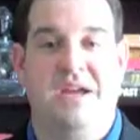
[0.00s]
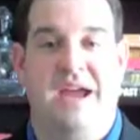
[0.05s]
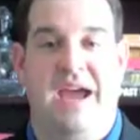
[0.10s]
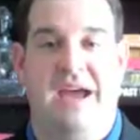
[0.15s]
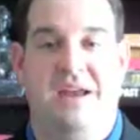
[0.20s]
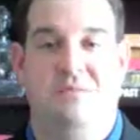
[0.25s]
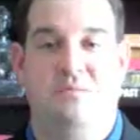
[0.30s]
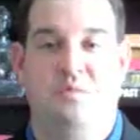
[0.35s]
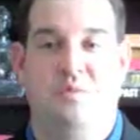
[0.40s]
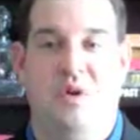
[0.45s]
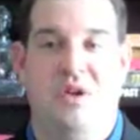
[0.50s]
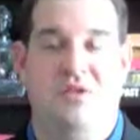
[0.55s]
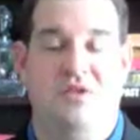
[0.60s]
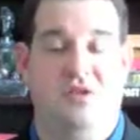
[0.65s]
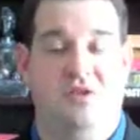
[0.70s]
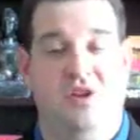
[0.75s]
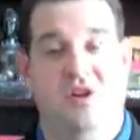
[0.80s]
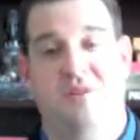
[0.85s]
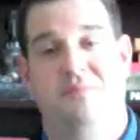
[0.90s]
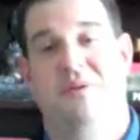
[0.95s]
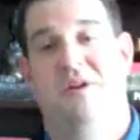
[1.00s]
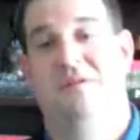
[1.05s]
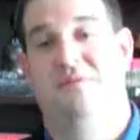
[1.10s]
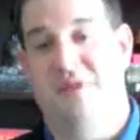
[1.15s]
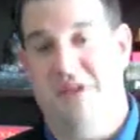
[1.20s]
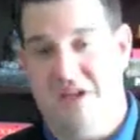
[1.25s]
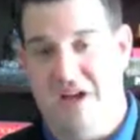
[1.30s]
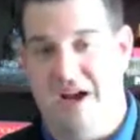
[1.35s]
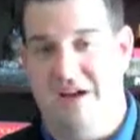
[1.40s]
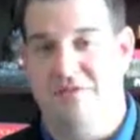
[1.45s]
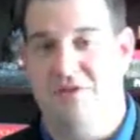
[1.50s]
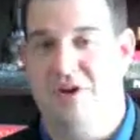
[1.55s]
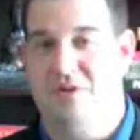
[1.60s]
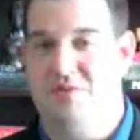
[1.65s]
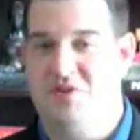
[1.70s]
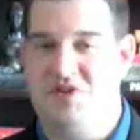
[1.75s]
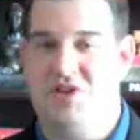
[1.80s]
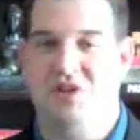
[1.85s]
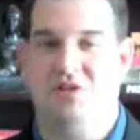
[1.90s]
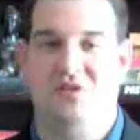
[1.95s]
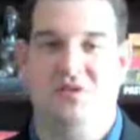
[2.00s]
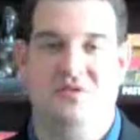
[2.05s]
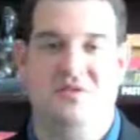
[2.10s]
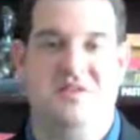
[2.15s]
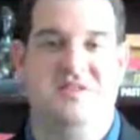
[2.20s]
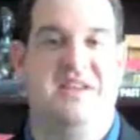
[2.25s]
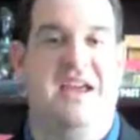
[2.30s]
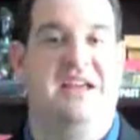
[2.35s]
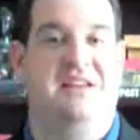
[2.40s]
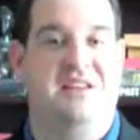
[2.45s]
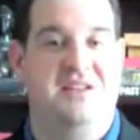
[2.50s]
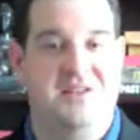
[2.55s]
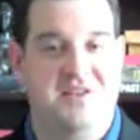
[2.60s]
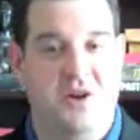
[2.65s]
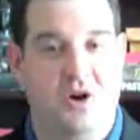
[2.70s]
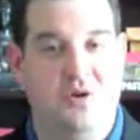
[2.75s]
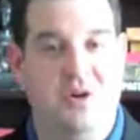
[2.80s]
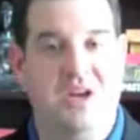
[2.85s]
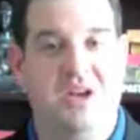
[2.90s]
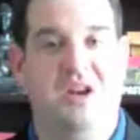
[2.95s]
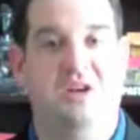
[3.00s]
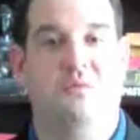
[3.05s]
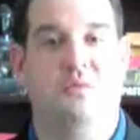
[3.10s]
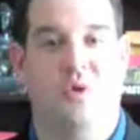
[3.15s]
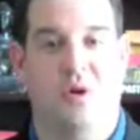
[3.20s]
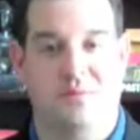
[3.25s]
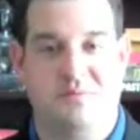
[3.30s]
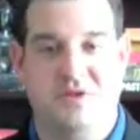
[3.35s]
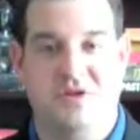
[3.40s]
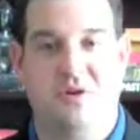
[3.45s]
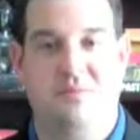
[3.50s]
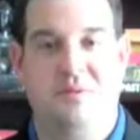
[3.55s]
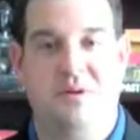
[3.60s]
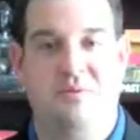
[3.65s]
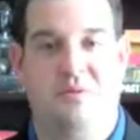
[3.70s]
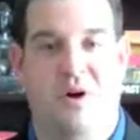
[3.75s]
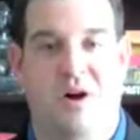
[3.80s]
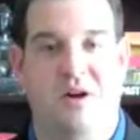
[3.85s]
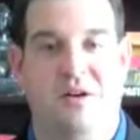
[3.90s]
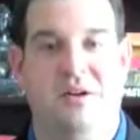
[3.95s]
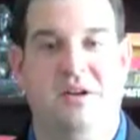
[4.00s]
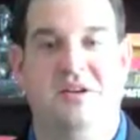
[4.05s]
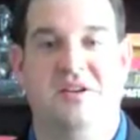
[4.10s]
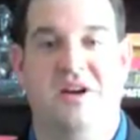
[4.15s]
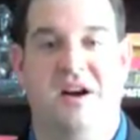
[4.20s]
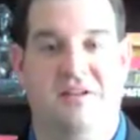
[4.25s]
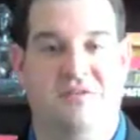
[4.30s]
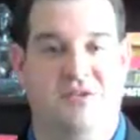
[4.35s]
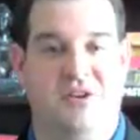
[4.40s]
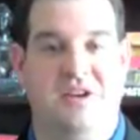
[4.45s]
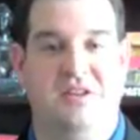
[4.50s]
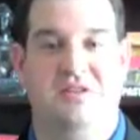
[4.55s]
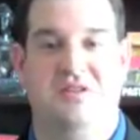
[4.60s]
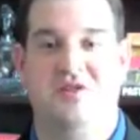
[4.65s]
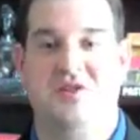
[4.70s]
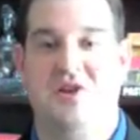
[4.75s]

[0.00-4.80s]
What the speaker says: And with a little bit of recovery, which includes daily soaking in warm soapy water and covering the